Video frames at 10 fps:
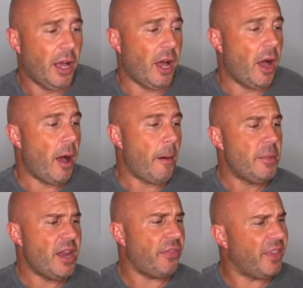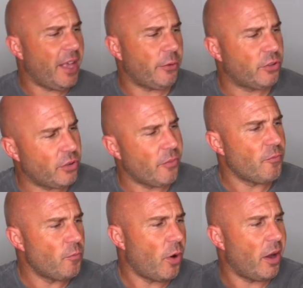Um, nothing else that
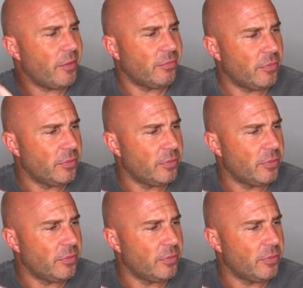I,